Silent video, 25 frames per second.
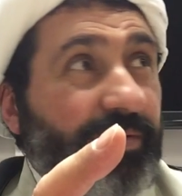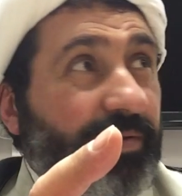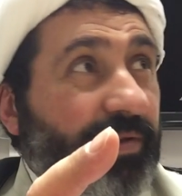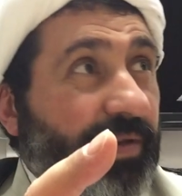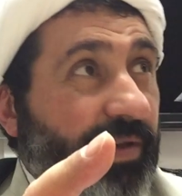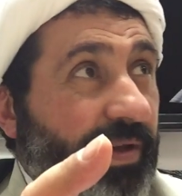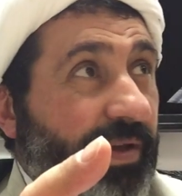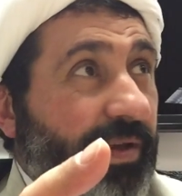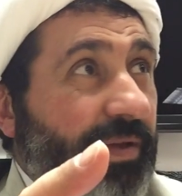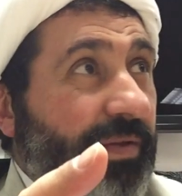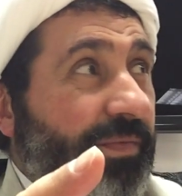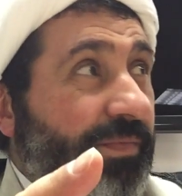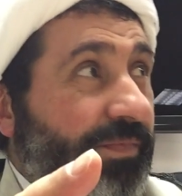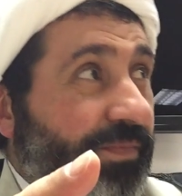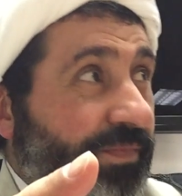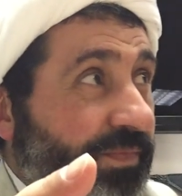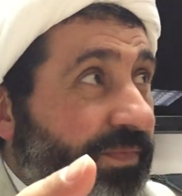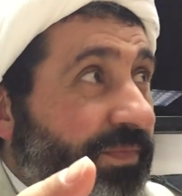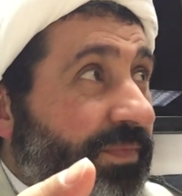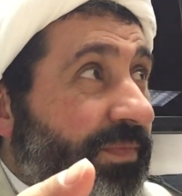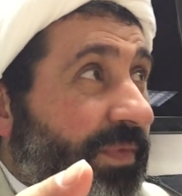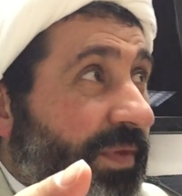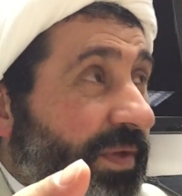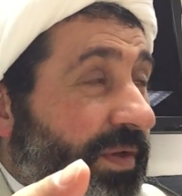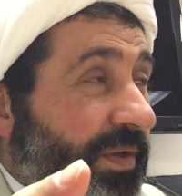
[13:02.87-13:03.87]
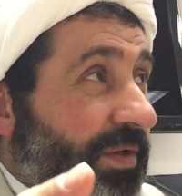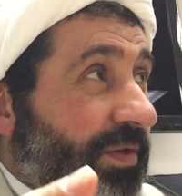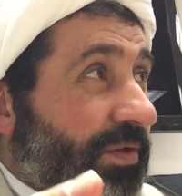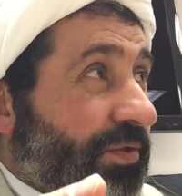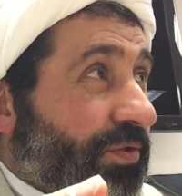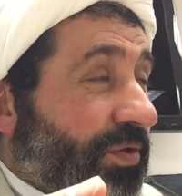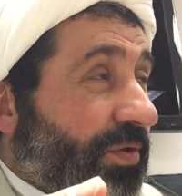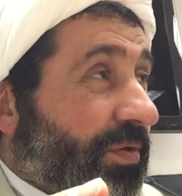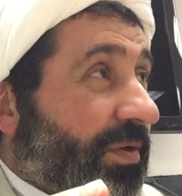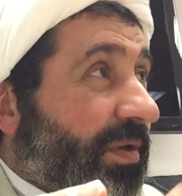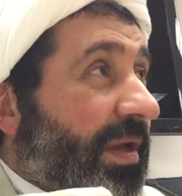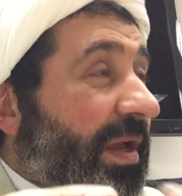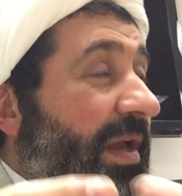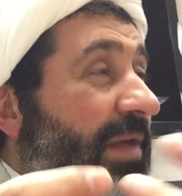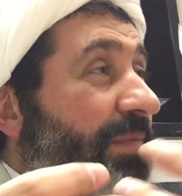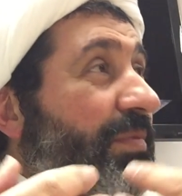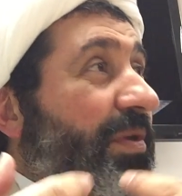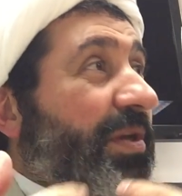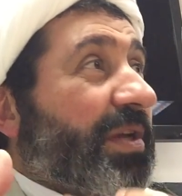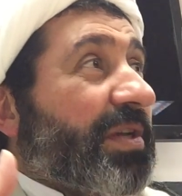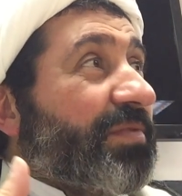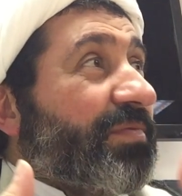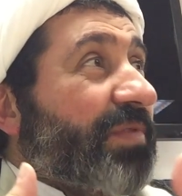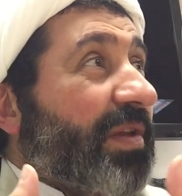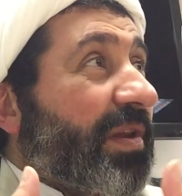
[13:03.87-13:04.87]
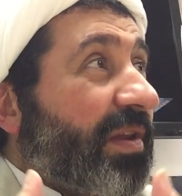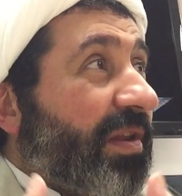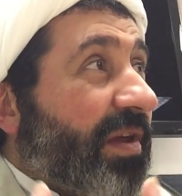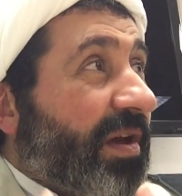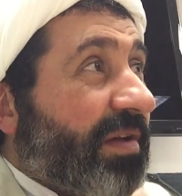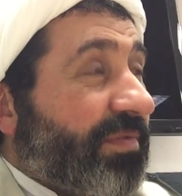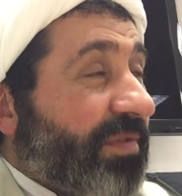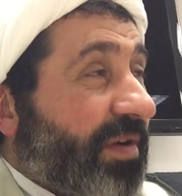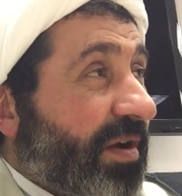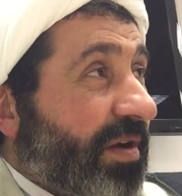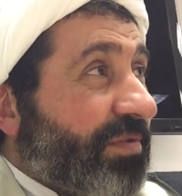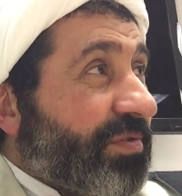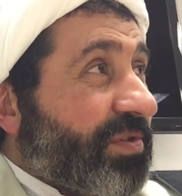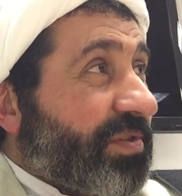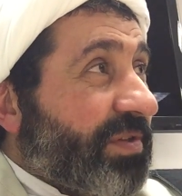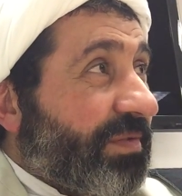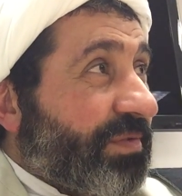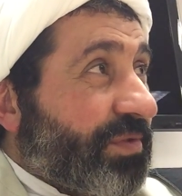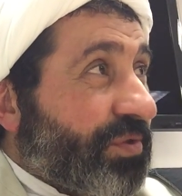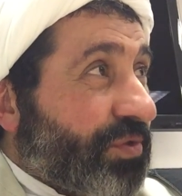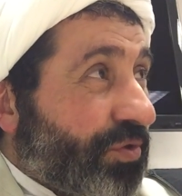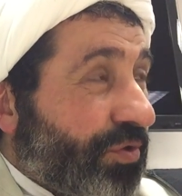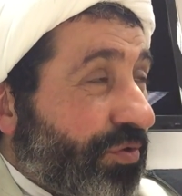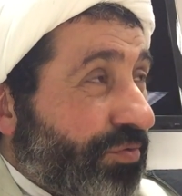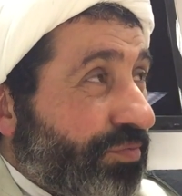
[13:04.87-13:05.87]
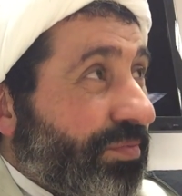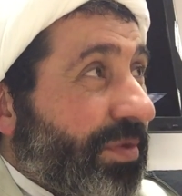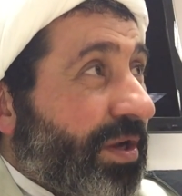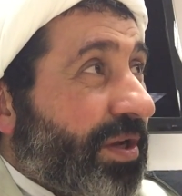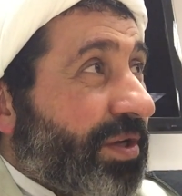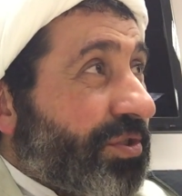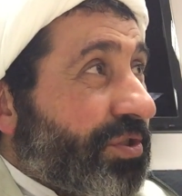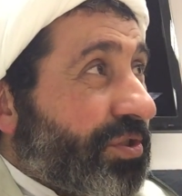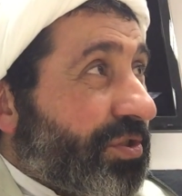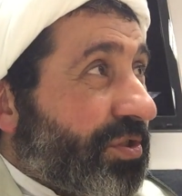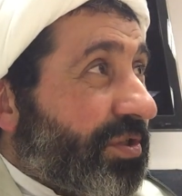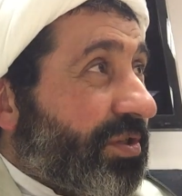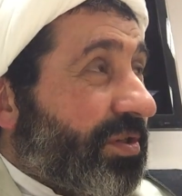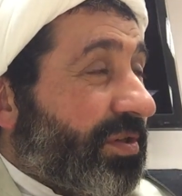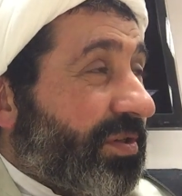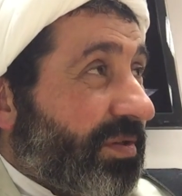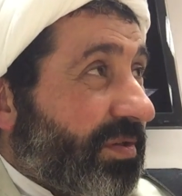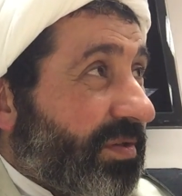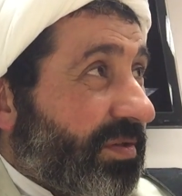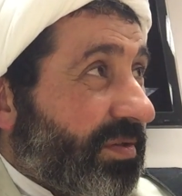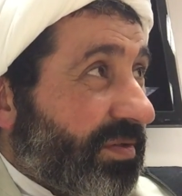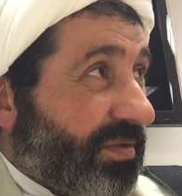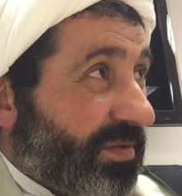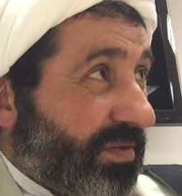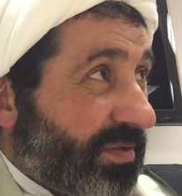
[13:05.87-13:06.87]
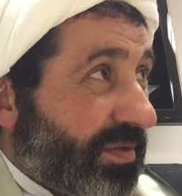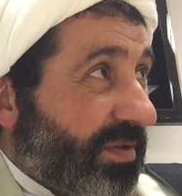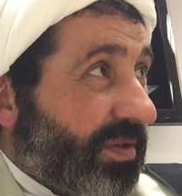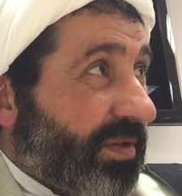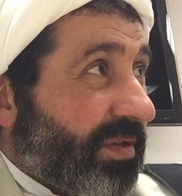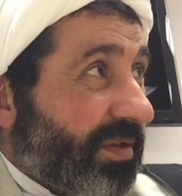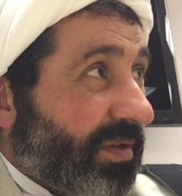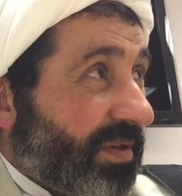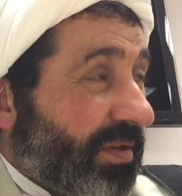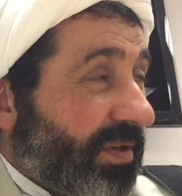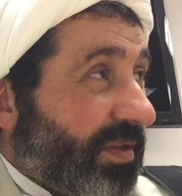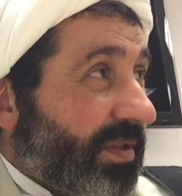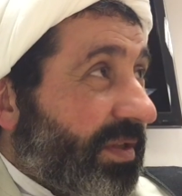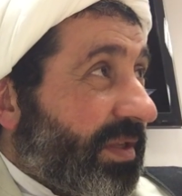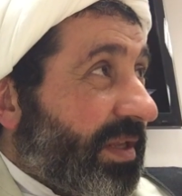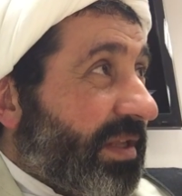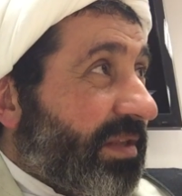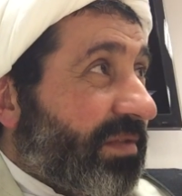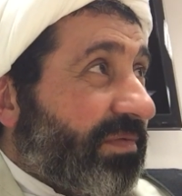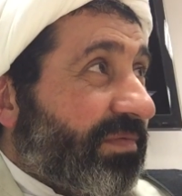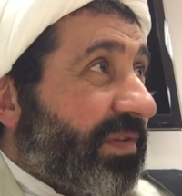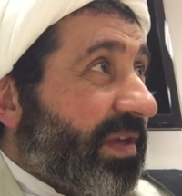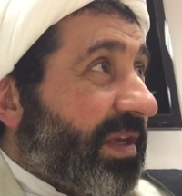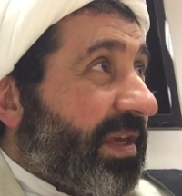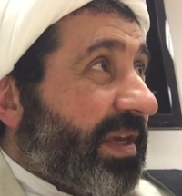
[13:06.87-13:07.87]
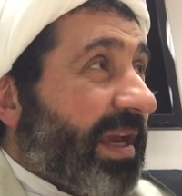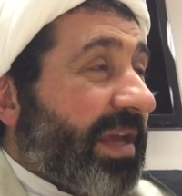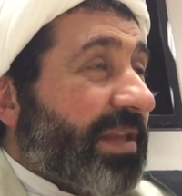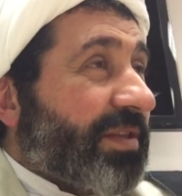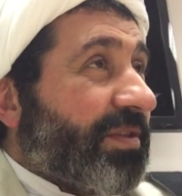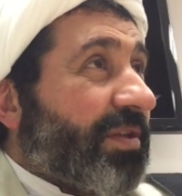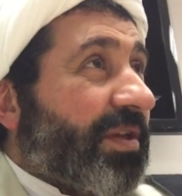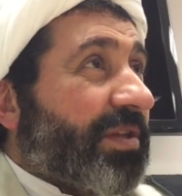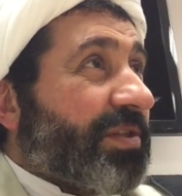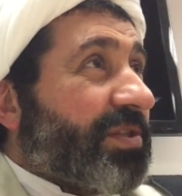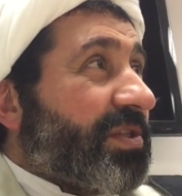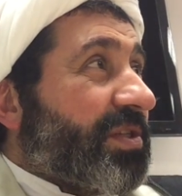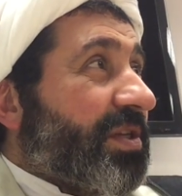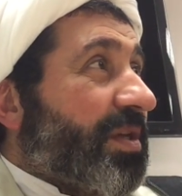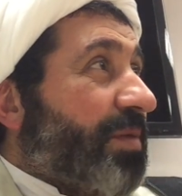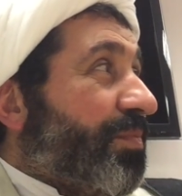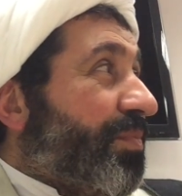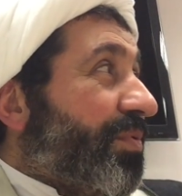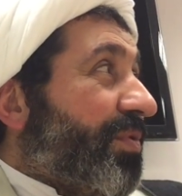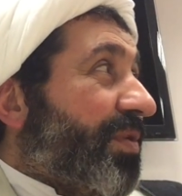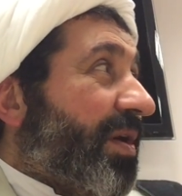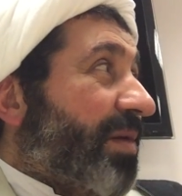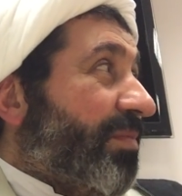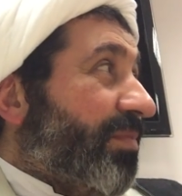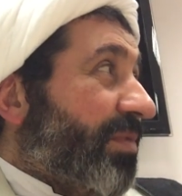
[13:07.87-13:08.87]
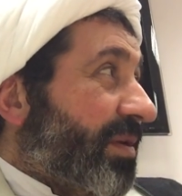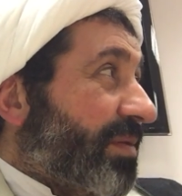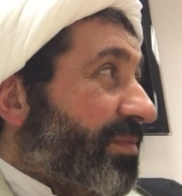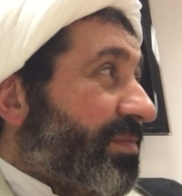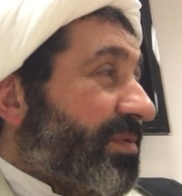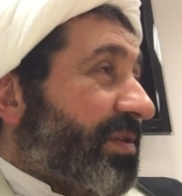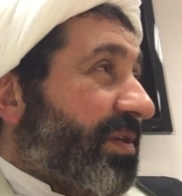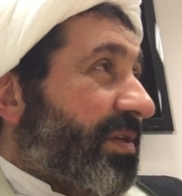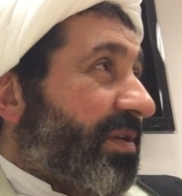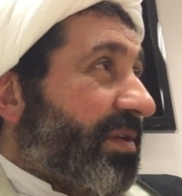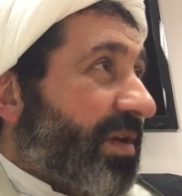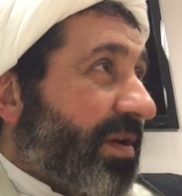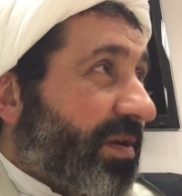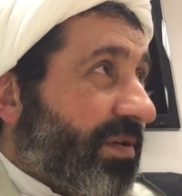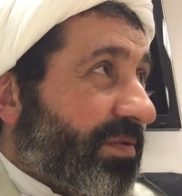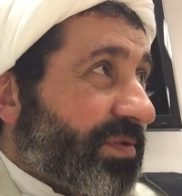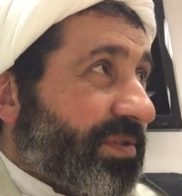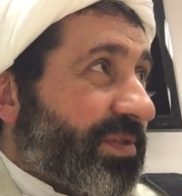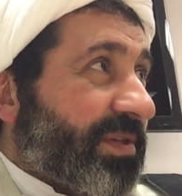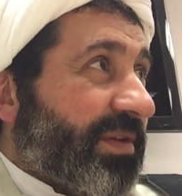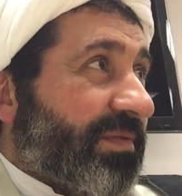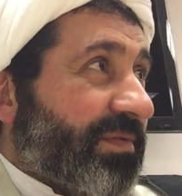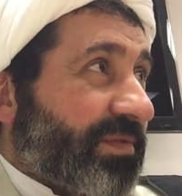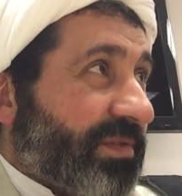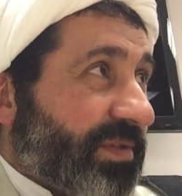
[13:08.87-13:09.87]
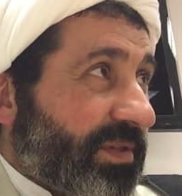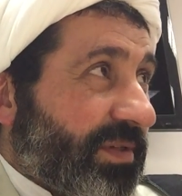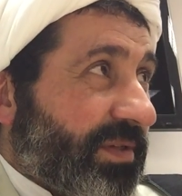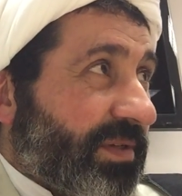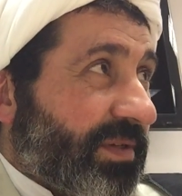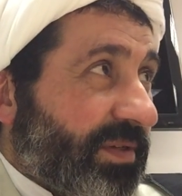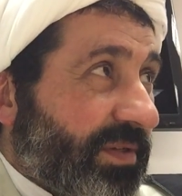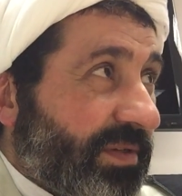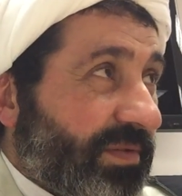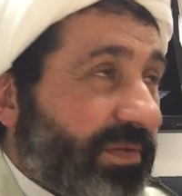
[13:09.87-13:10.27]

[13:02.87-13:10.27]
yeah? Mm. So, and because we love ourselves so much that we cannot see problems in ourselves.